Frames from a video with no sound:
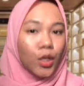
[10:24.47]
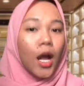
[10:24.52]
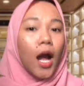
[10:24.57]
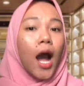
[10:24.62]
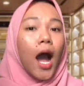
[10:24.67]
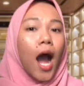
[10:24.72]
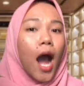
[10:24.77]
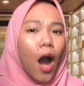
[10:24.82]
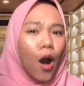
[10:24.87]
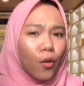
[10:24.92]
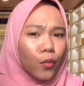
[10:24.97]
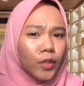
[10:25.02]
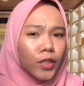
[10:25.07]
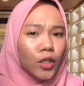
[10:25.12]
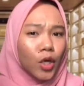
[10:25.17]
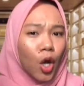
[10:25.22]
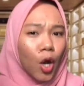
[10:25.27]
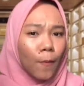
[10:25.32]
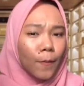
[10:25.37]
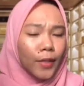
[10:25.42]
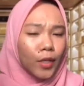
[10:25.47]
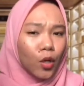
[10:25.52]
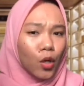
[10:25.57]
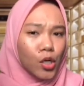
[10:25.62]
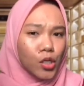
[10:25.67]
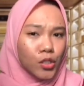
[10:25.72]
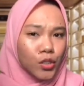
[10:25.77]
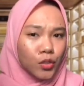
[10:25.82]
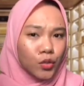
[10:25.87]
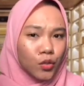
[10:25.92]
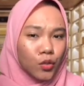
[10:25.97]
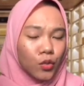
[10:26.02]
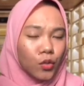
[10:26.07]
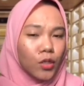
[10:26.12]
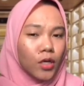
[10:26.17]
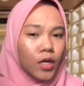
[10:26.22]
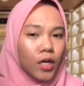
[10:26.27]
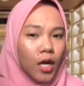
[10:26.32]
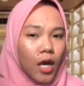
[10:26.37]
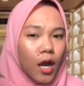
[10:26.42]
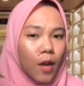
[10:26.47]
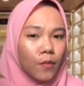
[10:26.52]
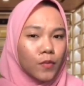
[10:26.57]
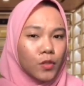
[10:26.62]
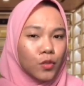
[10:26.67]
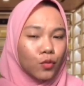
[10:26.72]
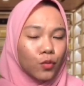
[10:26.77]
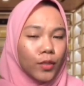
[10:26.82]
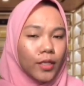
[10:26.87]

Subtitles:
our comic also comes with